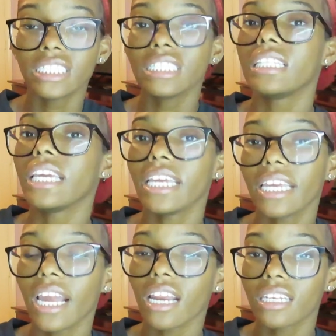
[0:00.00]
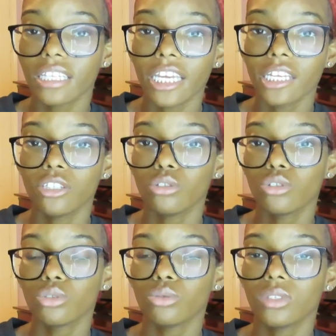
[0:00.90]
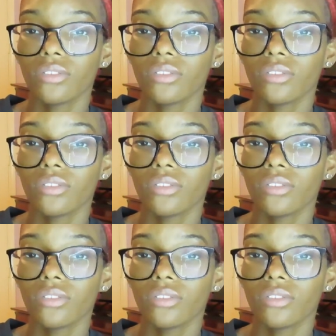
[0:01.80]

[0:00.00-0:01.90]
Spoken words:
It's delayed. It got delayed due to